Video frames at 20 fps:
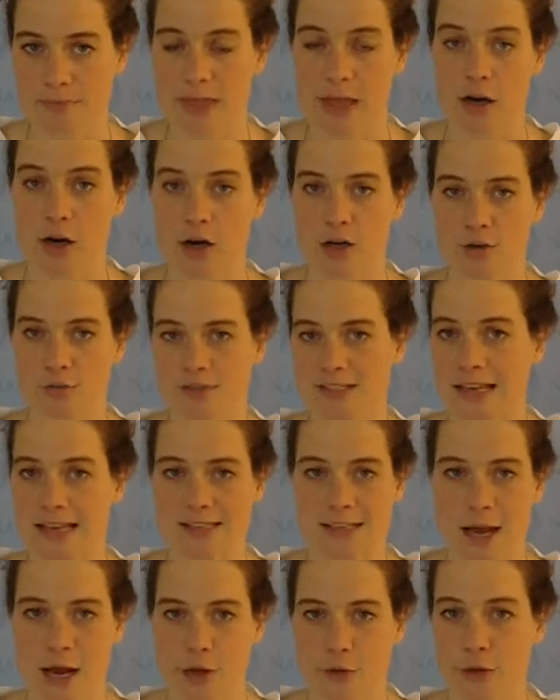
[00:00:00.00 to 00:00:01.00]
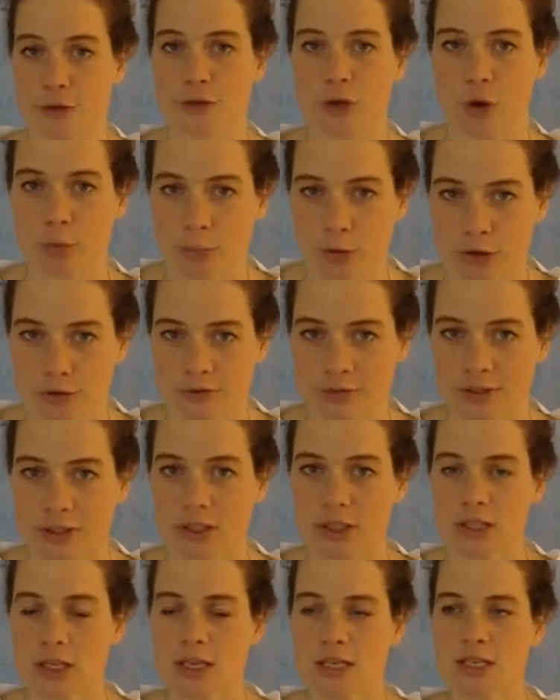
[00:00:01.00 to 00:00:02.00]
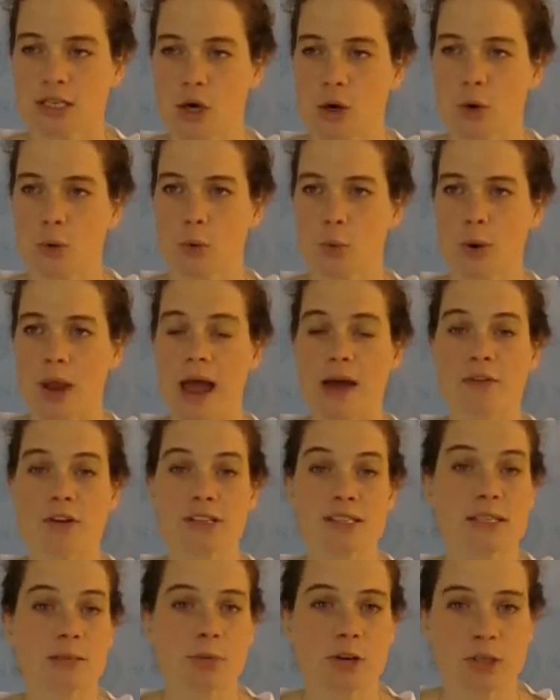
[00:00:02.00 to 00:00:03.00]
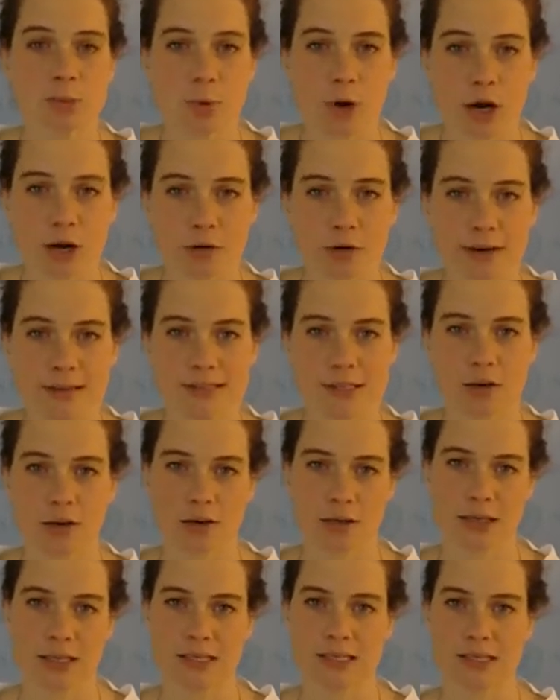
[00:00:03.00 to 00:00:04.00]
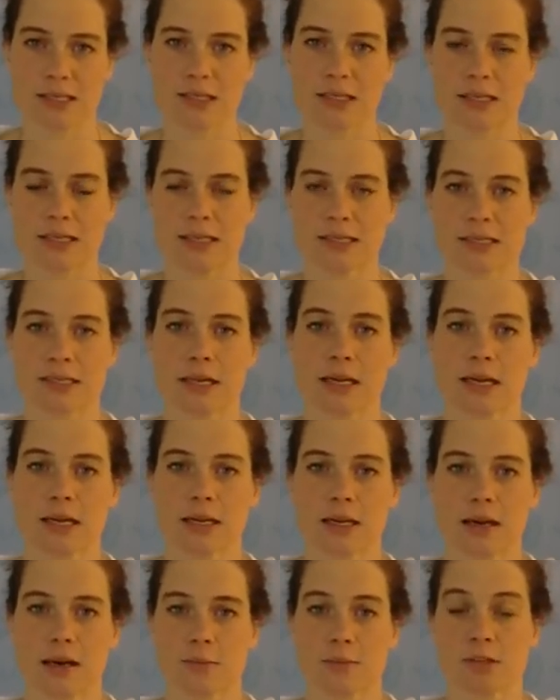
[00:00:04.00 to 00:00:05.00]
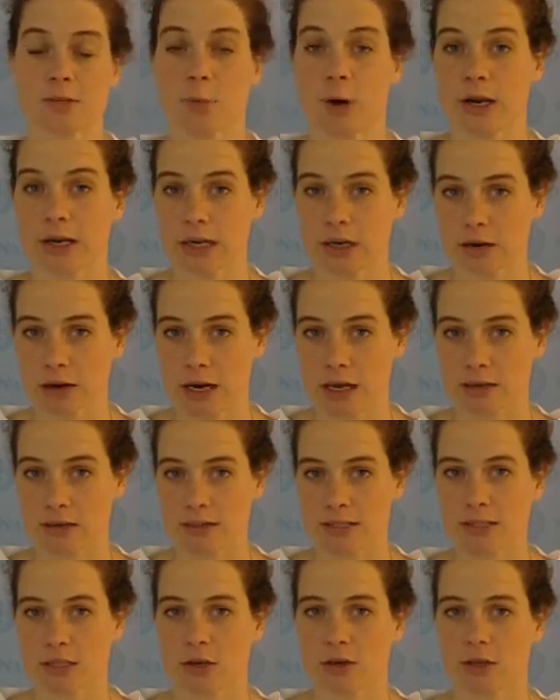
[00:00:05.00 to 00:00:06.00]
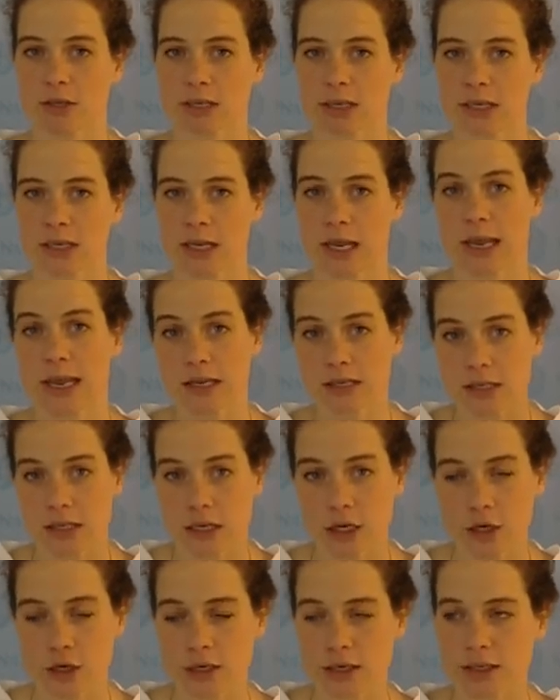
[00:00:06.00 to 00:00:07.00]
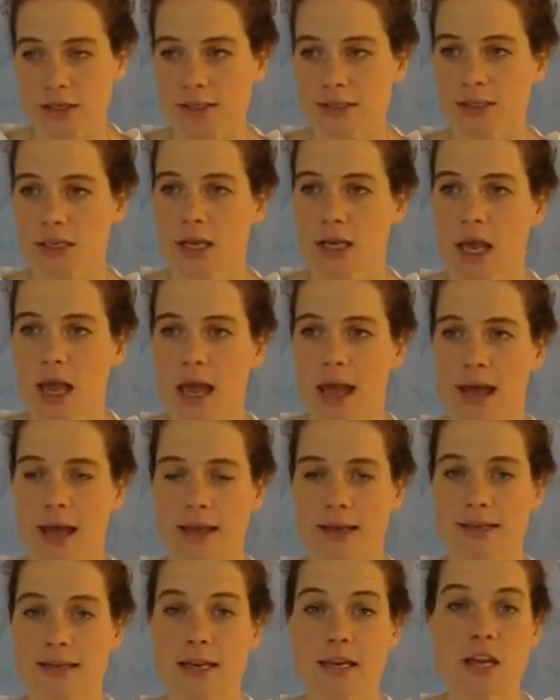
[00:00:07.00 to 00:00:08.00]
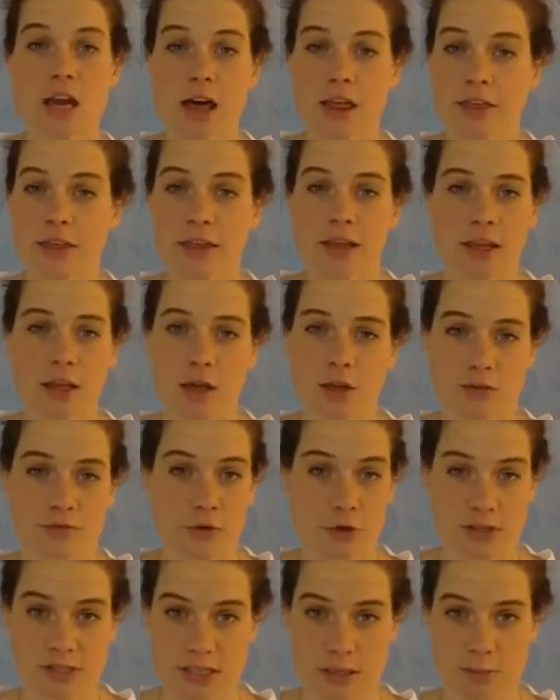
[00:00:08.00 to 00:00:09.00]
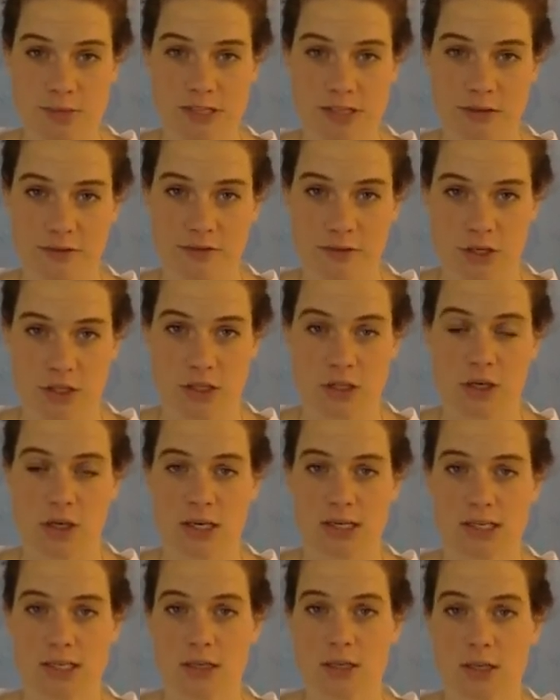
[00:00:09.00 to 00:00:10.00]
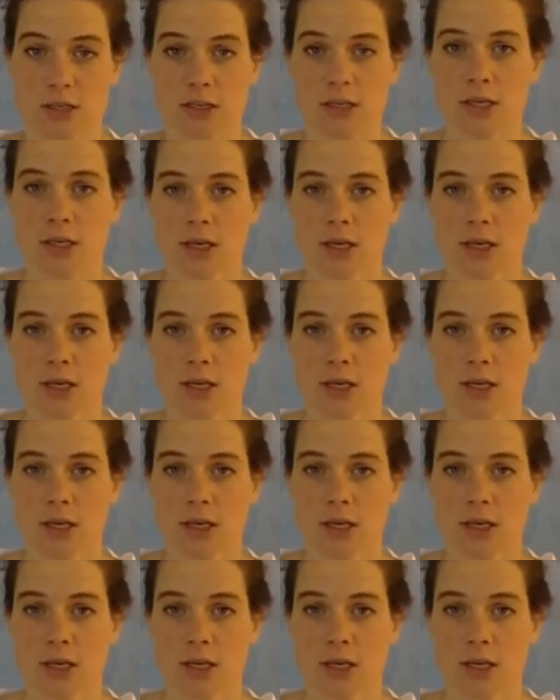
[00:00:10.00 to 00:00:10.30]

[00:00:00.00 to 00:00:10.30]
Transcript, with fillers: that are sessile but don't move. So we haven't seen much progress on things like um, spawning grounds, on canyon areas, and nothing for deep sea fish stocks. And there's